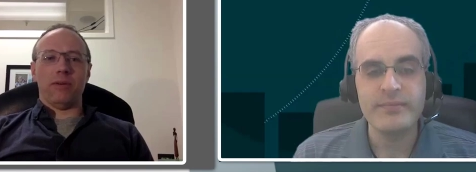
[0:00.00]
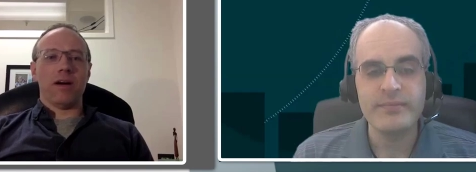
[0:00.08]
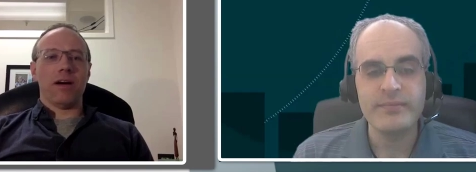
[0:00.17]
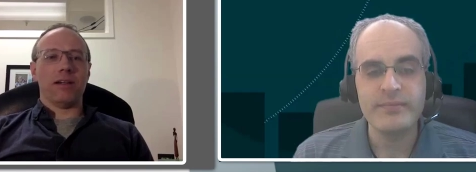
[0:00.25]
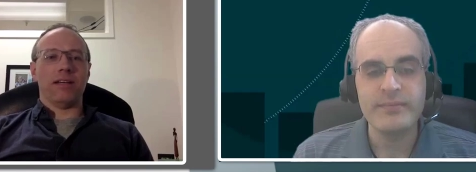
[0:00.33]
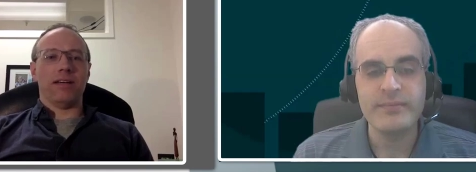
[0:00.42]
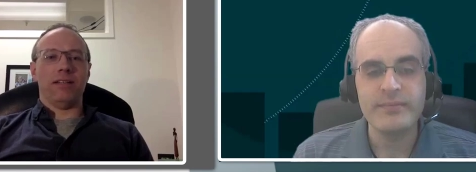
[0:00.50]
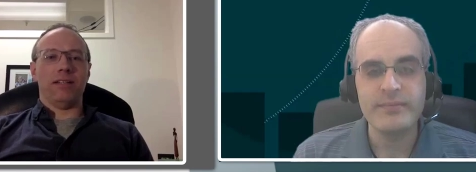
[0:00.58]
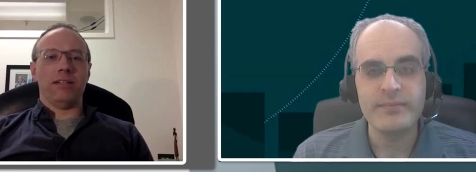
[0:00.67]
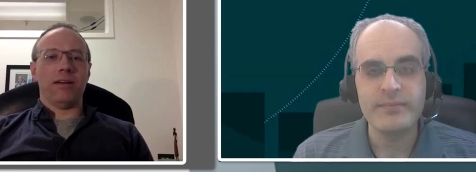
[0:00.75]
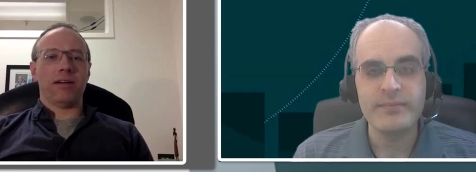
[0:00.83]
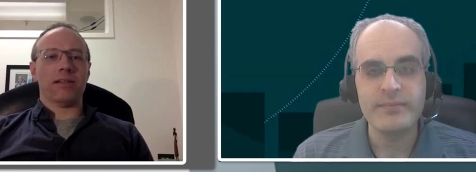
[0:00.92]
Speaker 1: cocktail and
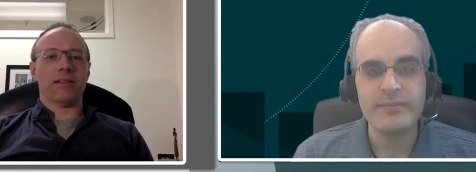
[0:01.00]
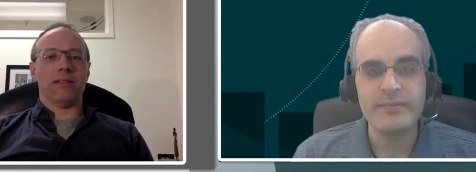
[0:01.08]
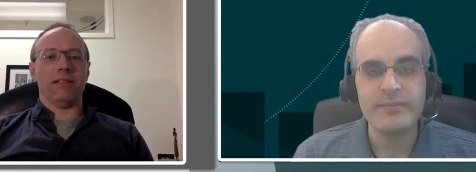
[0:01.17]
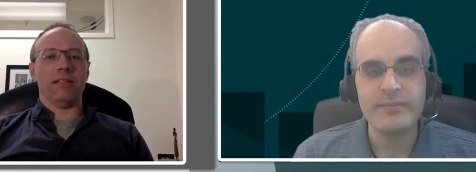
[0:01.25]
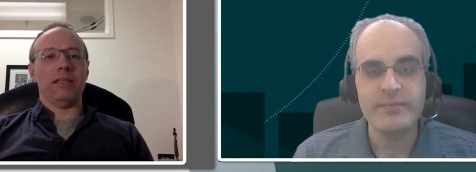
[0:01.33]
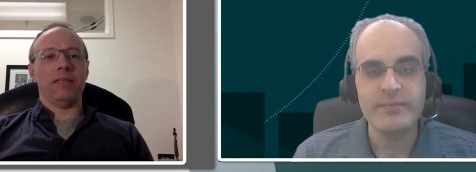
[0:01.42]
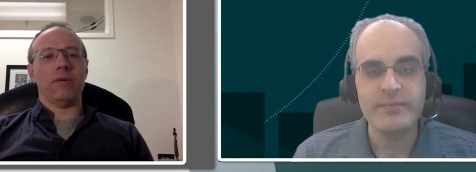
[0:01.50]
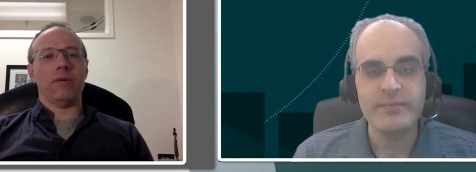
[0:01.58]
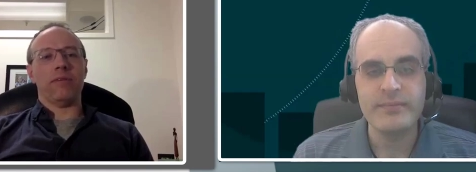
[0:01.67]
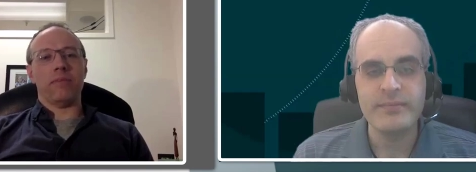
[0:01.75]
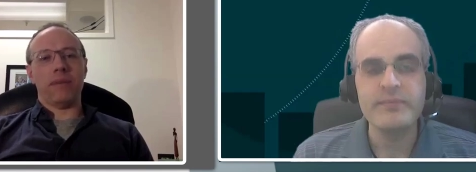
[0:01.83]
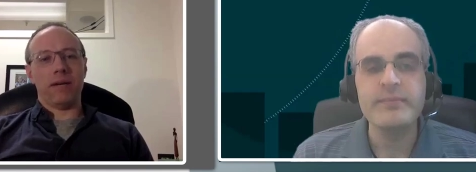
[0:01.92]
you accidentally leave one
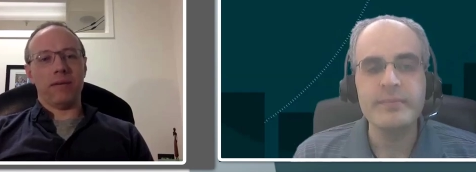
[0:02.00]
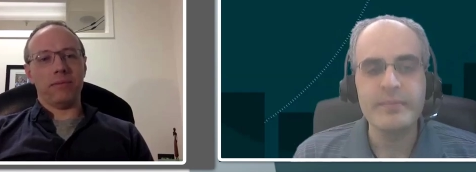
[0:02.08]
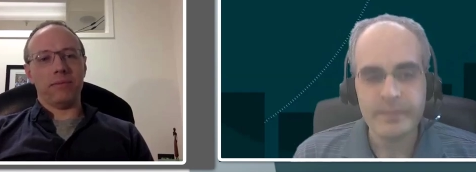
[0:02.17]
of them out.